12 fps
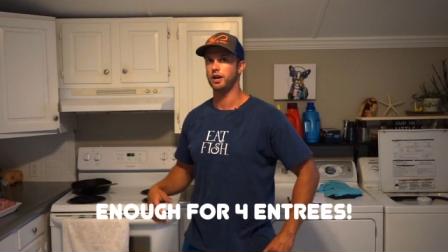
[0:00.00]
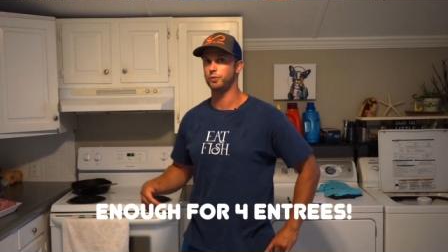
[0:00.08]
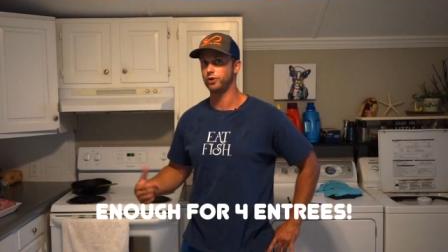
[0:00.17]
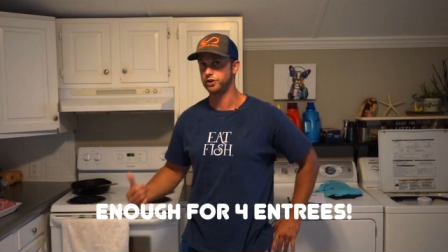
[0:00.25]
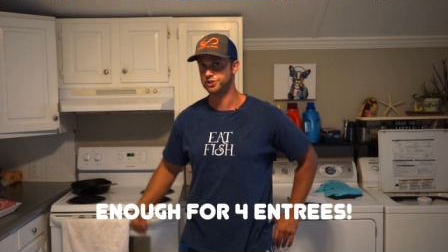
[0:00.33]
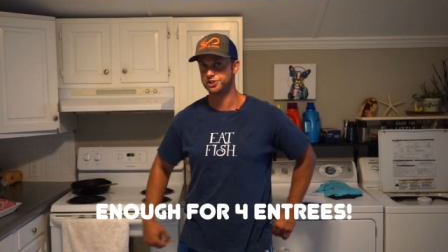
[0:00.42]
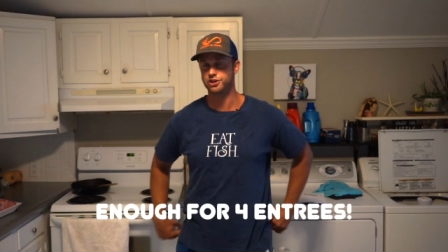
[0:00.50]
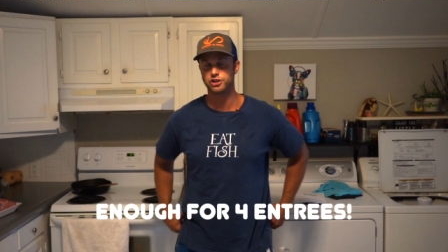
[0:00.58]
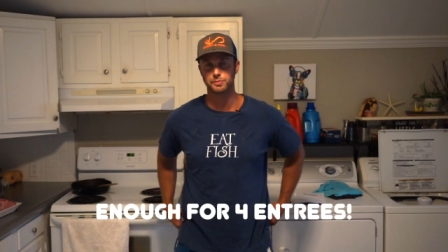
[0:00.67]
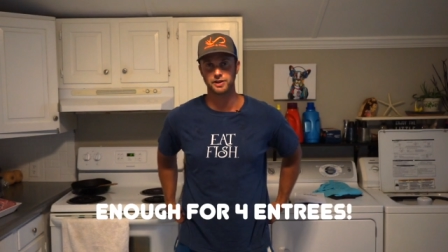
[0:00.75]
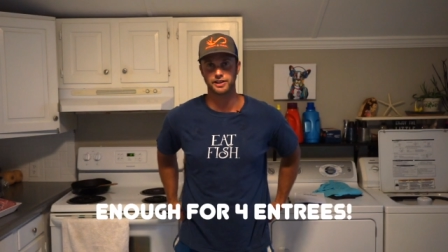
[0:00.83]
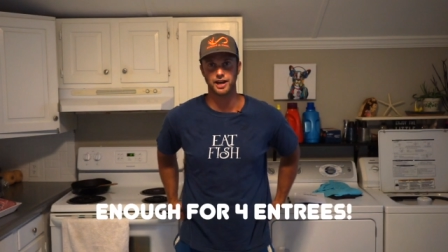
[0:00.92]
and we're gonna sear
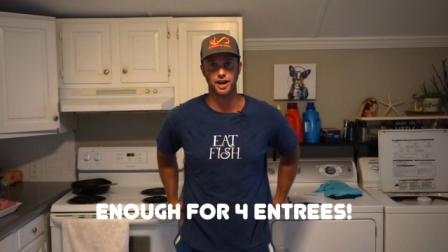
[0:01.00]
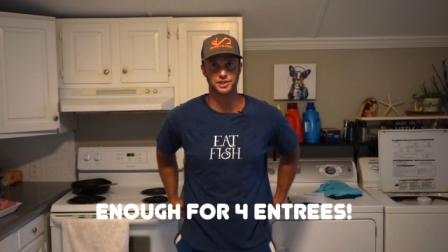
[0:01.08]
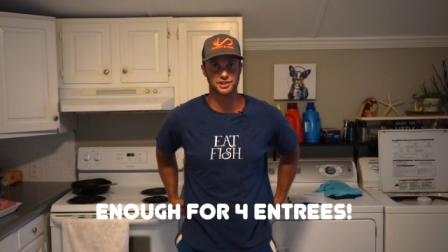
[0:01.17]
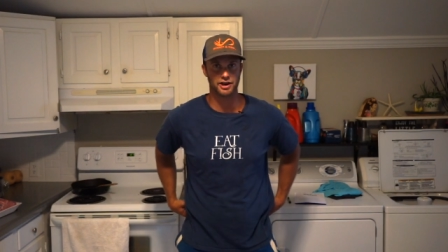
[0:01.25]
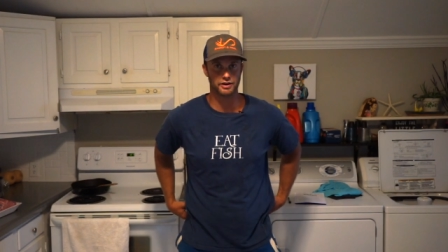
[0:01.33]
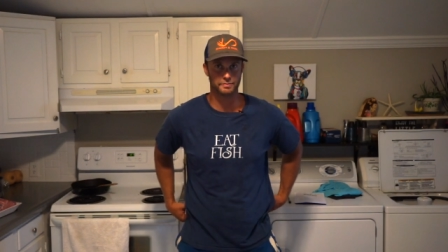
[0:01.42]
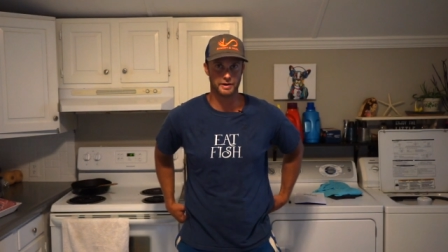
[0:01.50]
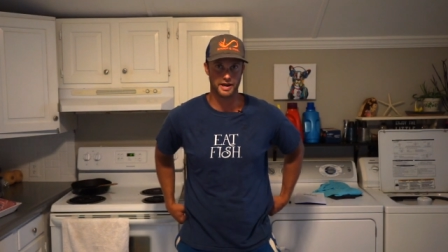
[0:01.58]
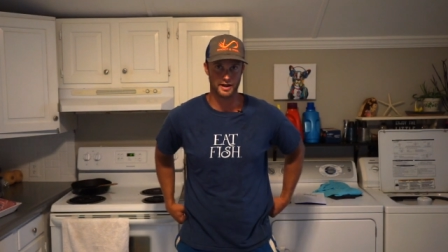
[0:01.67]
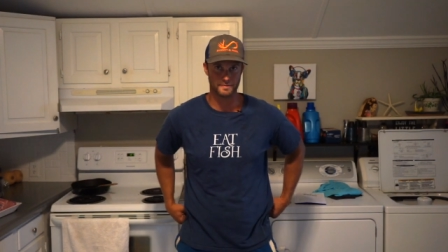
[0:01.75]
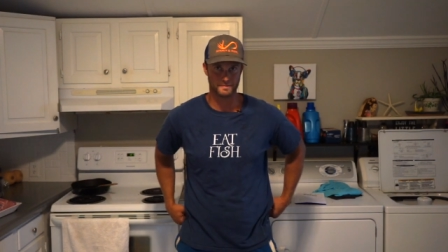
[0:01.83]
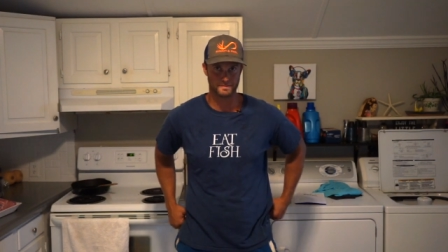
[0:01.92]
them in a cast iron pan.